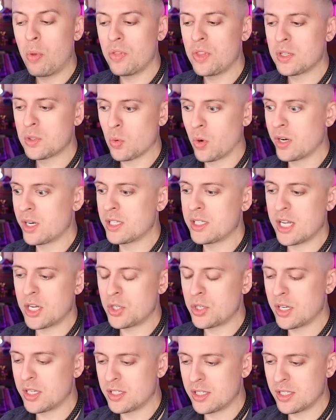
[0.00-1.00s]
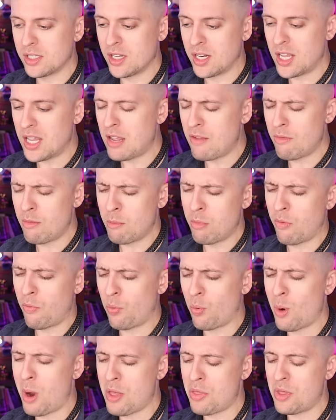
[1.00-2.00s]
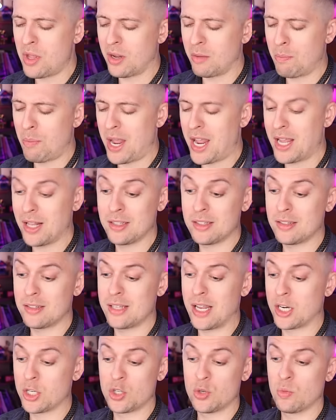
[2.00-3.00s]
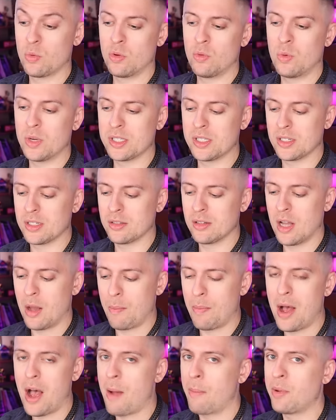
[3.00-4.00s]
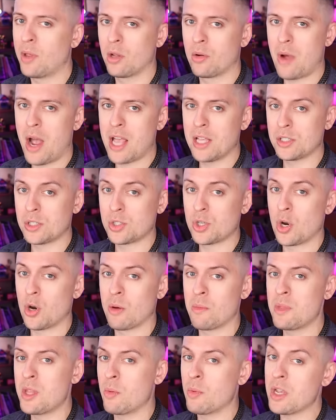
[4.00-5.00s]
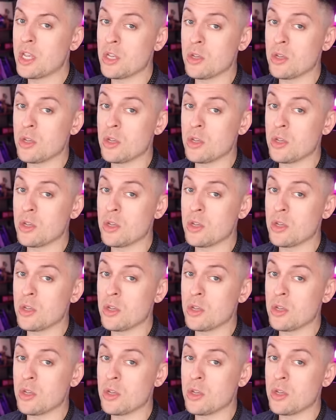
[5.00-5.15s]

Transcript: but this organization existed even before I think pansexual was a, a popularized term that we